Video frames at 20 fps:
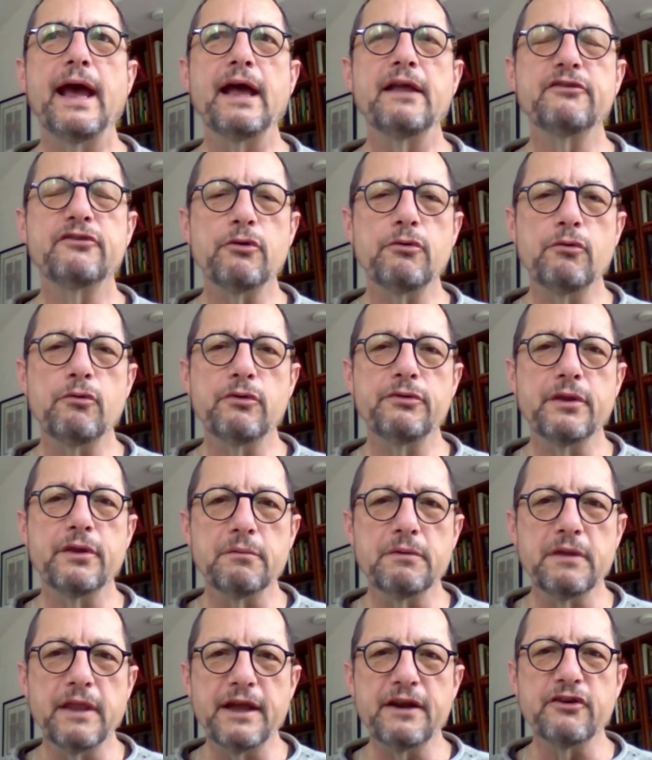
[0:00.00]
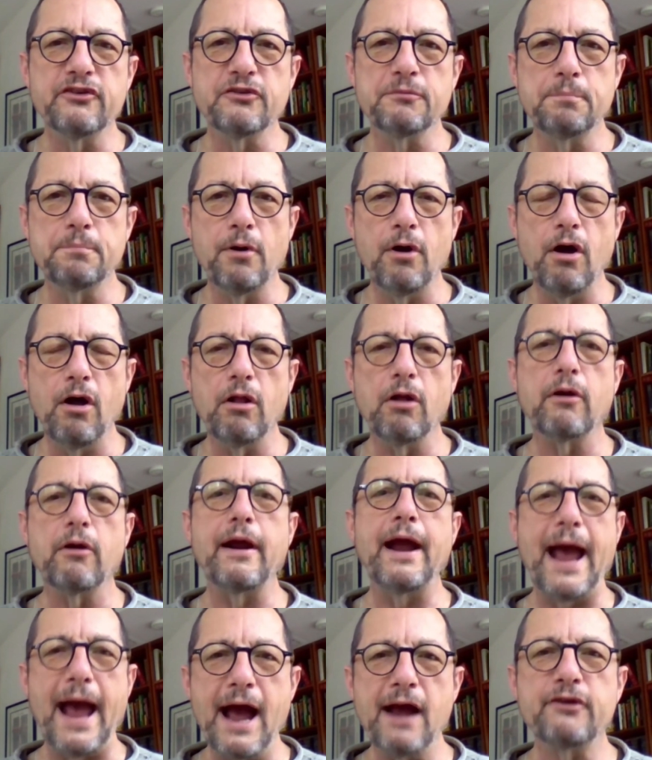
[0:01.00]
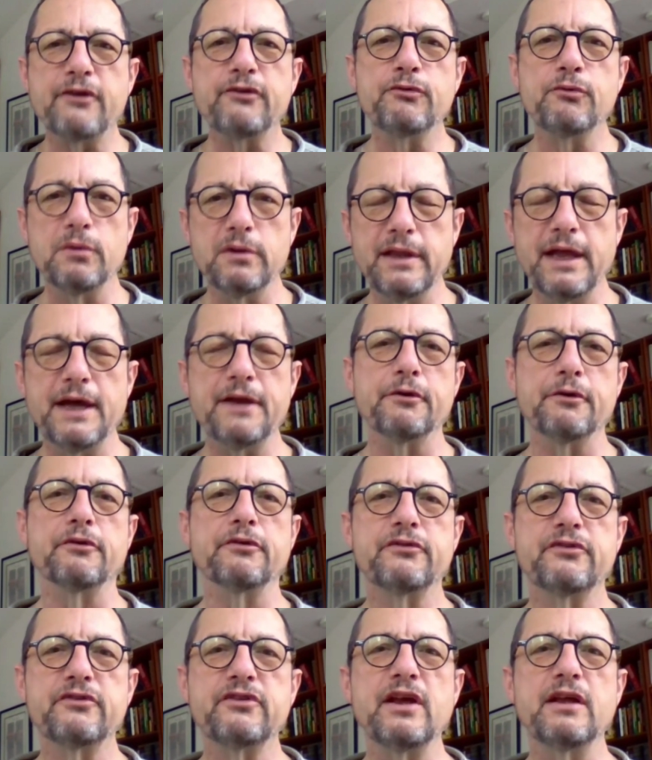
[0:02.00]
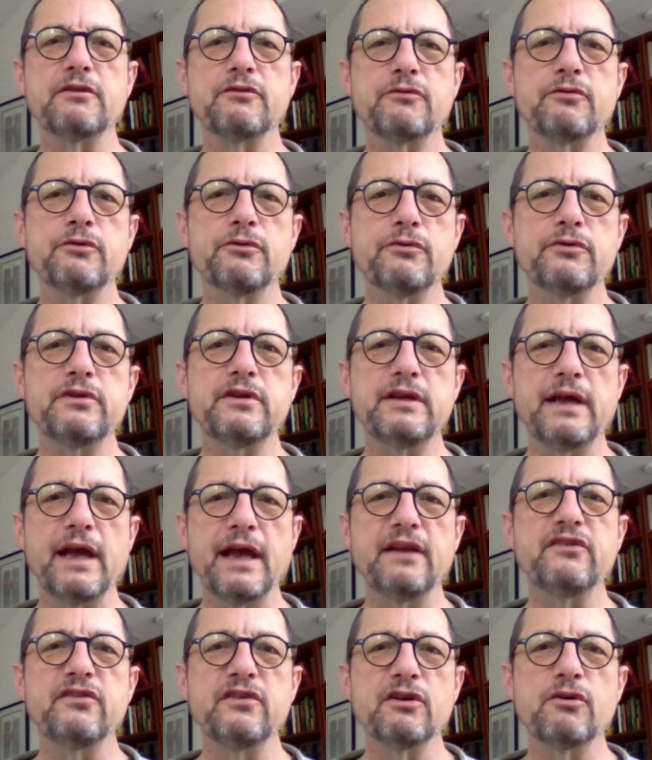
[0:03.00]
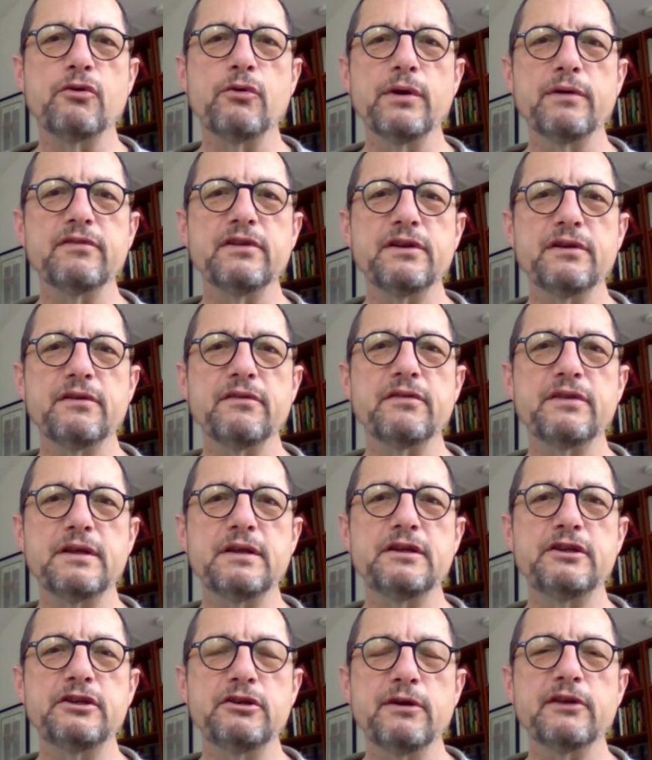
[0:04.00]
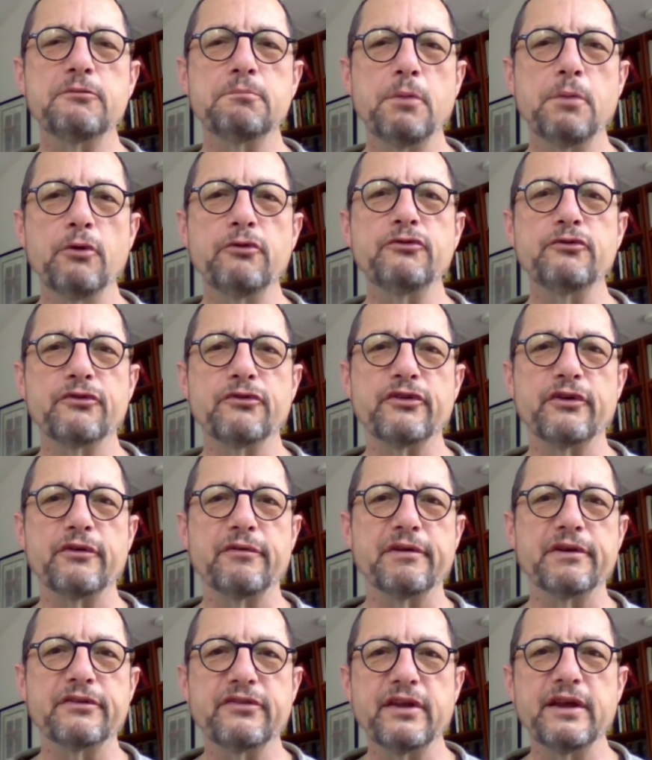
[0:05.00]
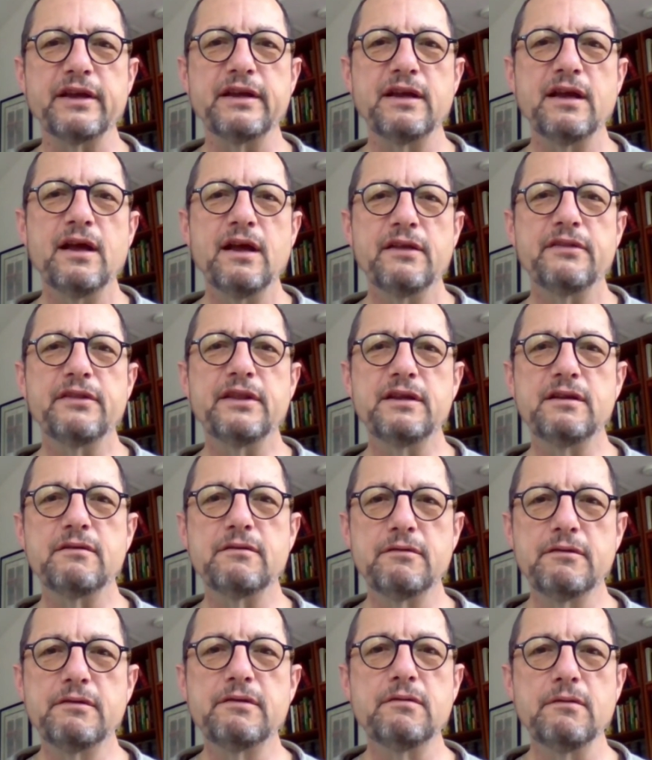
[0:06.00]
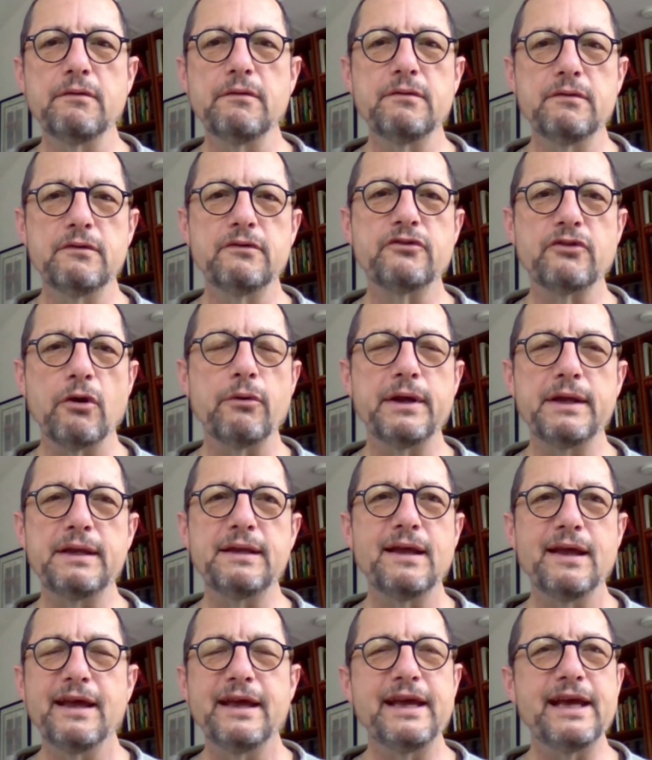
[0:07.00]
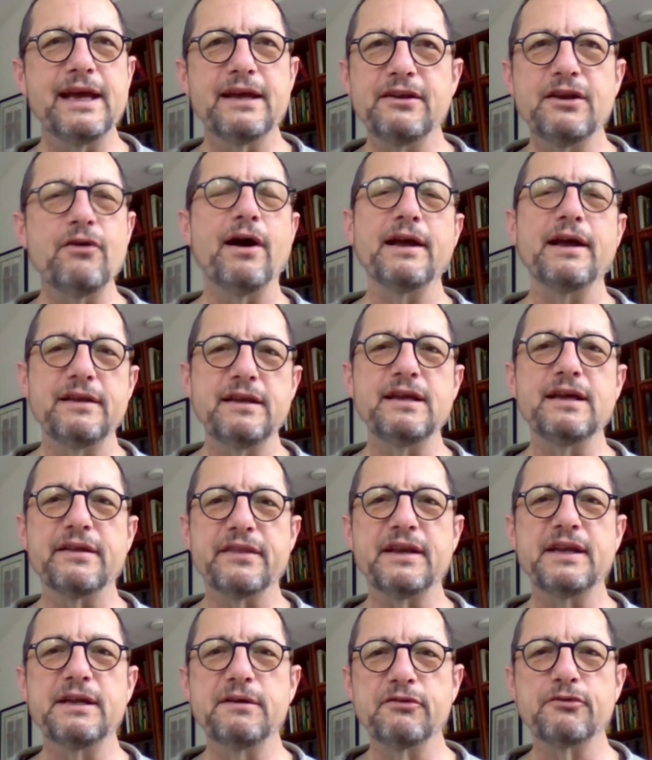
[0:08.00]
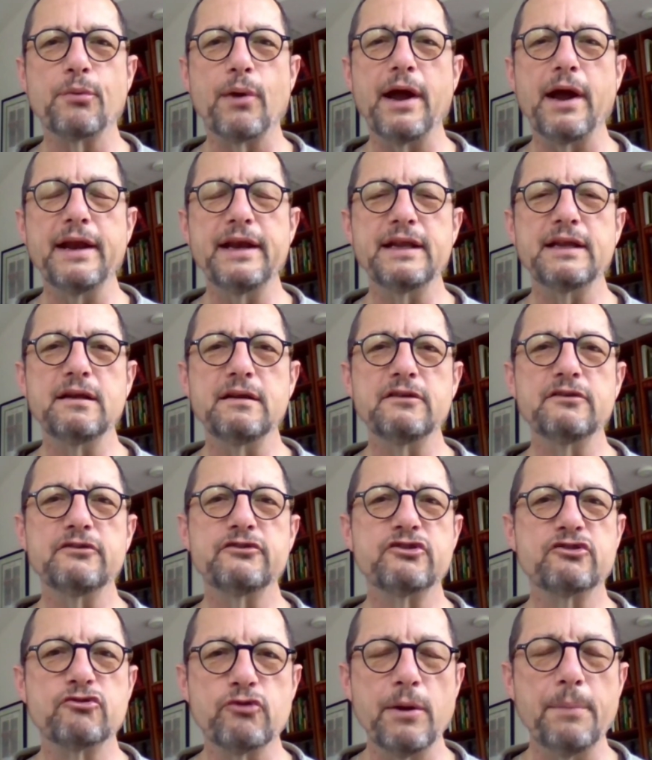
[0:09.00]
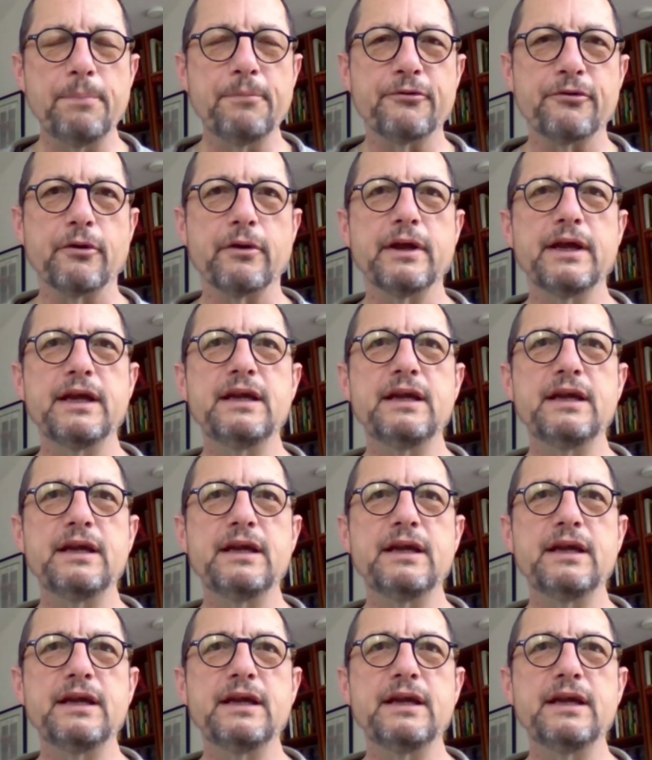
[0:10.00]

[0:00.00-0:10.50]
And so the letters of Paul are actual letters sent through the ancient equivalent of the U.S. Postal Service. They, the, so he, he had no idea that he was writing scripture.